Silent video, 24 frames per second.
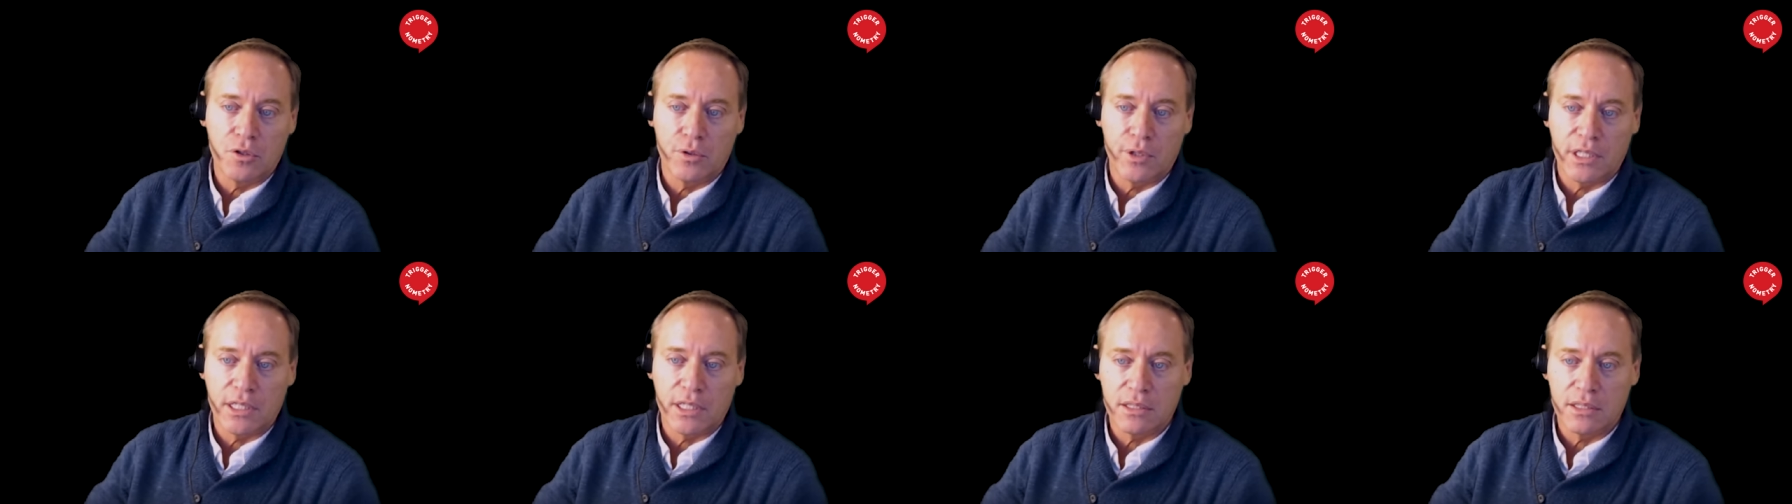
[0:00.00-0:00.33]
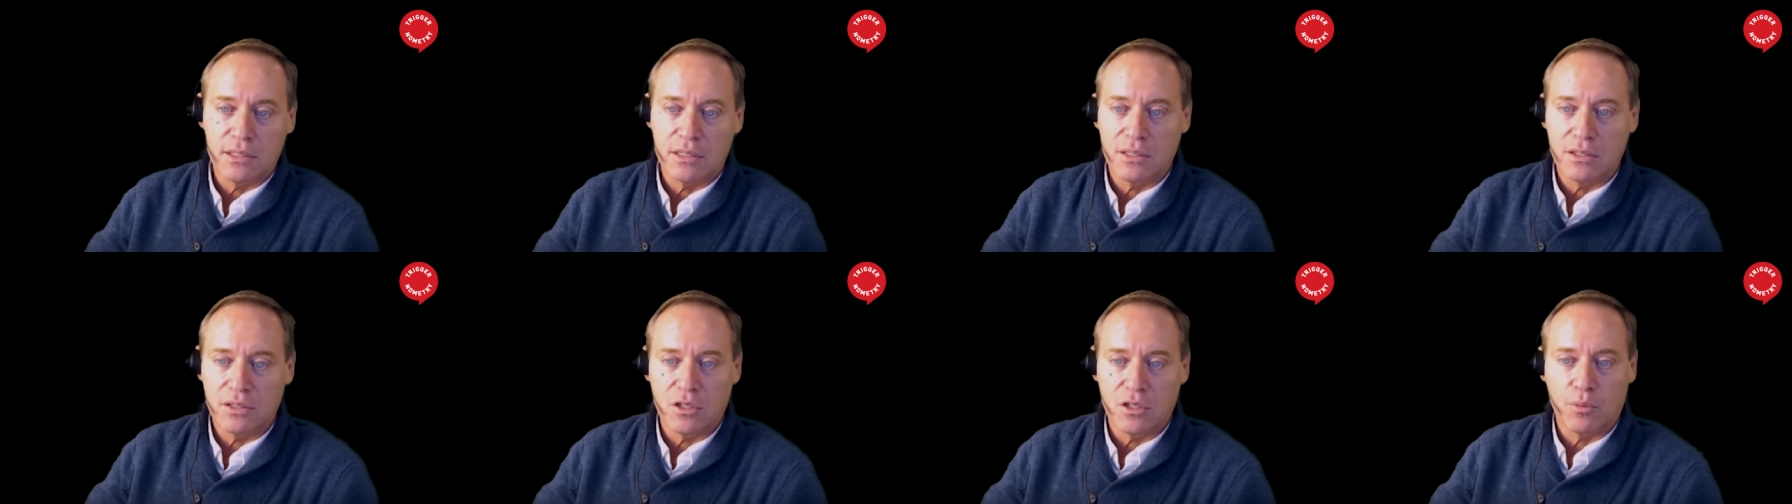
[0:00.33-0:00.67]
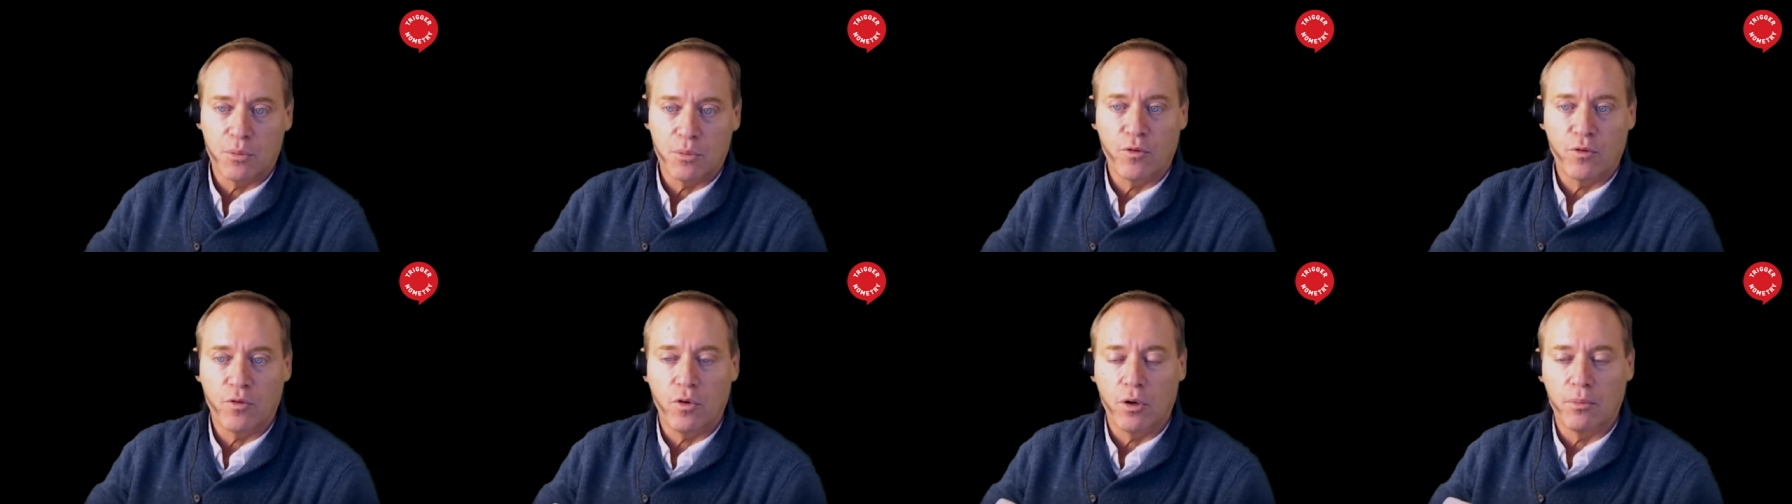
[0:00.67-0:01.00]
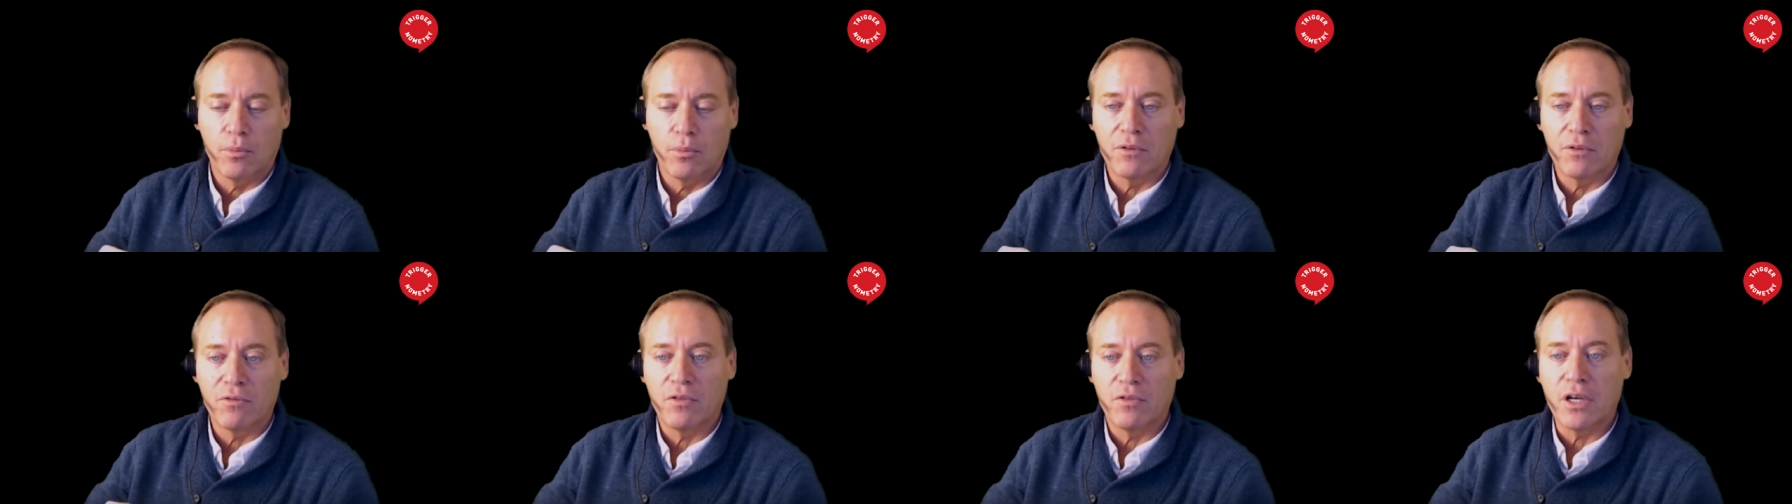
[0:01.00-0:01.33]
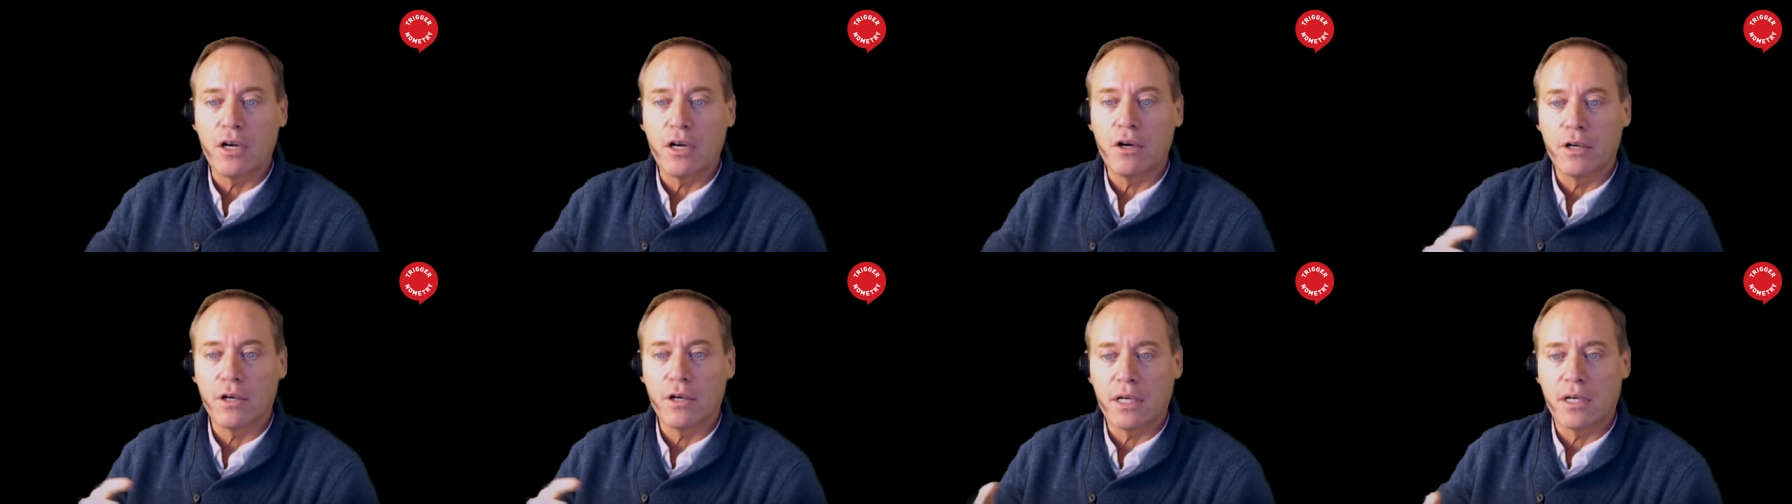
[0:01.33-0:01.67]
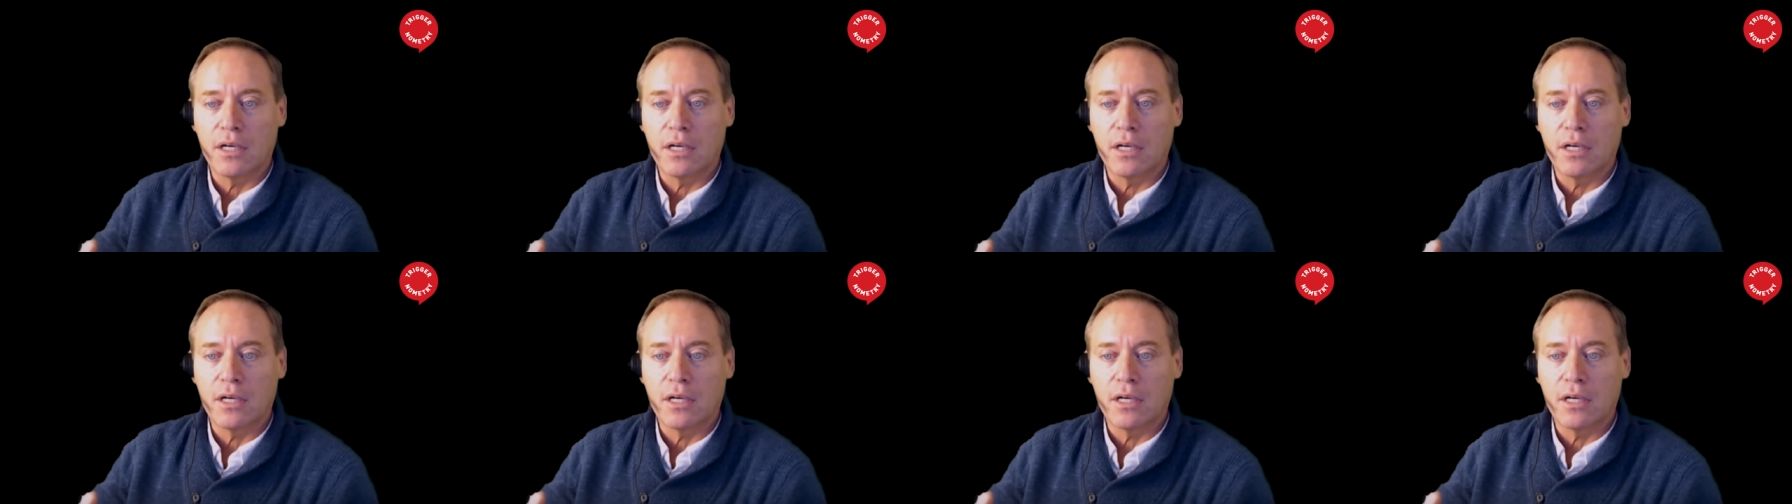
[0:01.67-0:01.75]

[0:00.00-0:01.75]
doing is is they're performing very